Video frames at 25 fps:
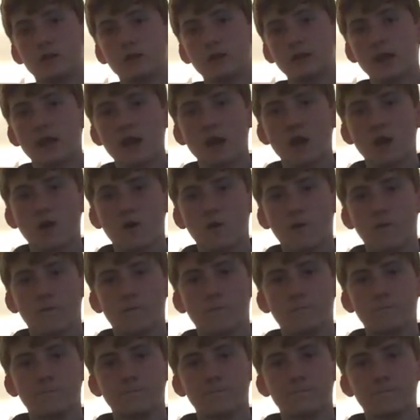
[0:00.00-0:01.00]
Now,
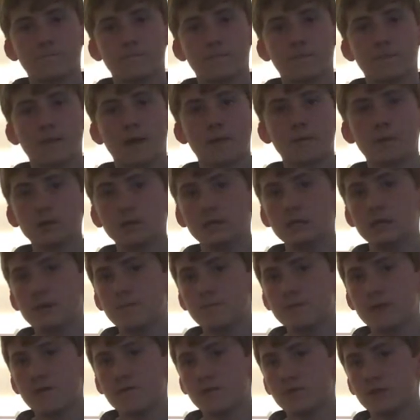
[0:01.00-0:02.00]
I'm gonna
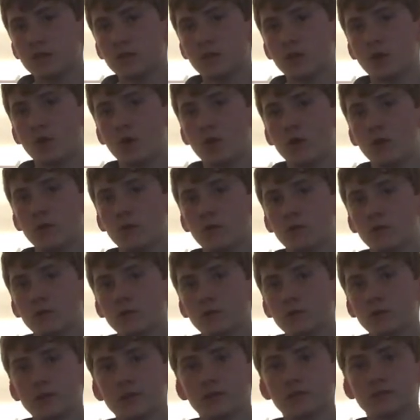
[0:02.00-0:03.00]
keep that video
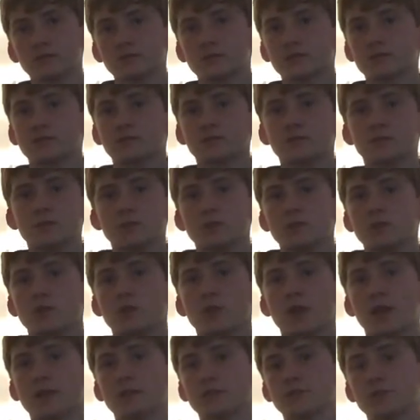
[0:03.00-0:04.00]
because you
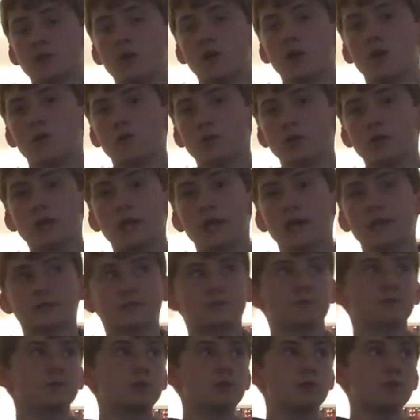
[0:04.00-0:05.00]
guys know you guys
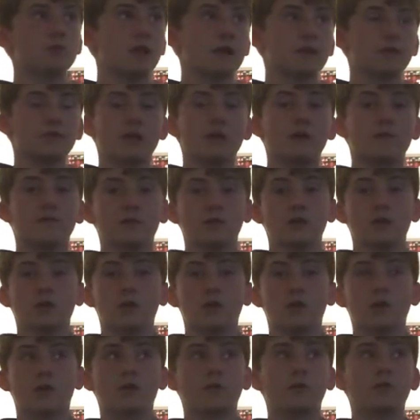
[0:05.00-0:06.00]
do like that
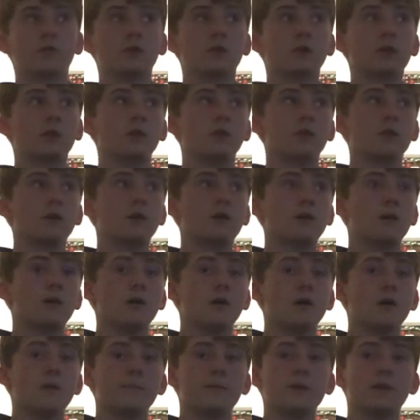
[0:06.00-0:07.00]
video.
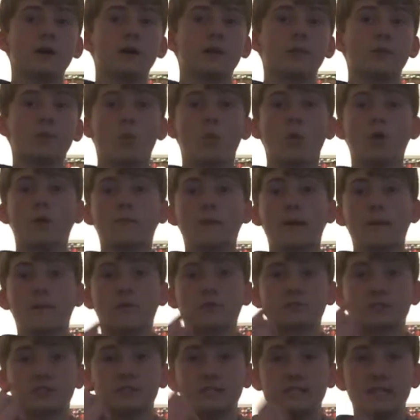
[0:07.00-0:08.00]
But the one of my
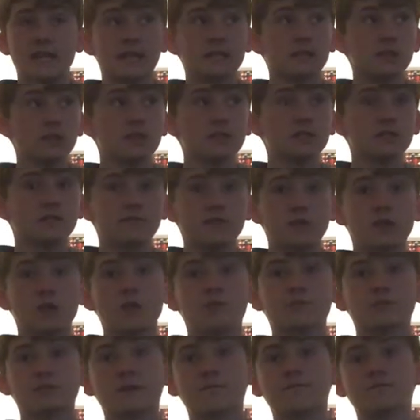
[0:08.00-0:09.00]
most deadliest
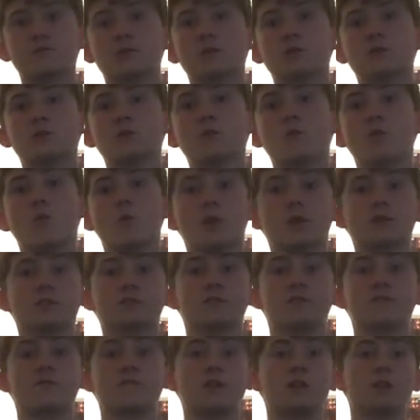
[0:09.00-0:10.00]
videos I've done was
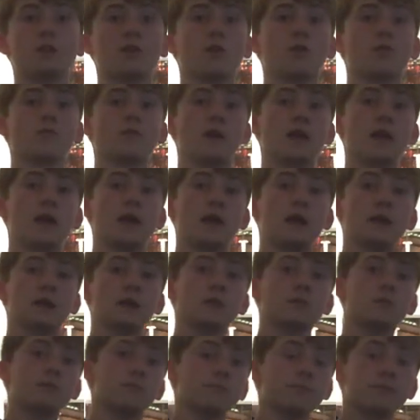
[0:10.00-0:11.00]
the video
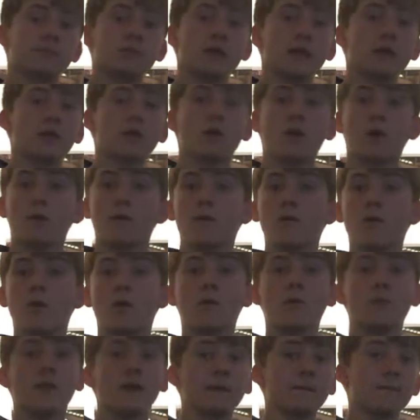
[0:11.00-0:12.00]
that like
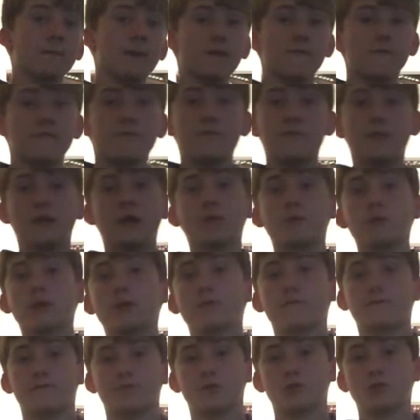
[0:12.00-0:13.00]
like my
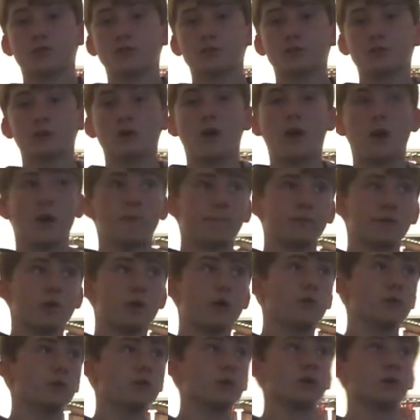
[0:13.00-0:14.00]
very first
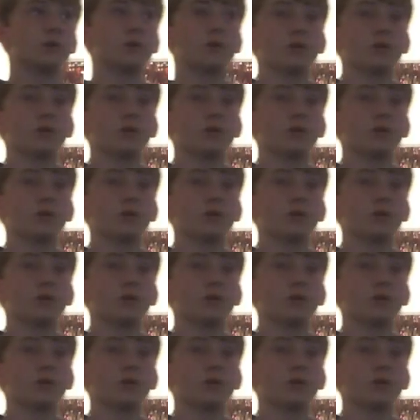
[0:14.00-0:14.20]
upload,